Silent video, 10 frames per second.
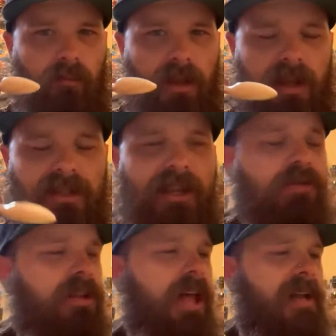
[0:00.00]
because they
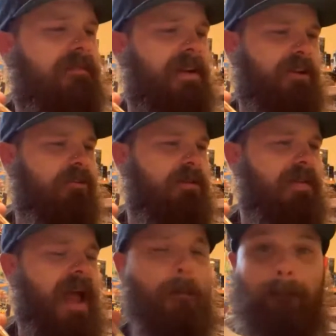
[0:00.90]
used a lot of vinegar
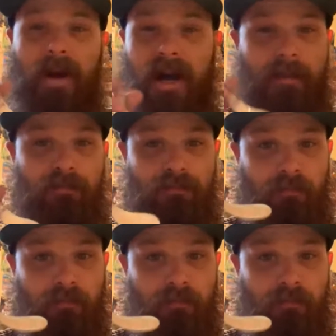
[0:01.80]
in that, but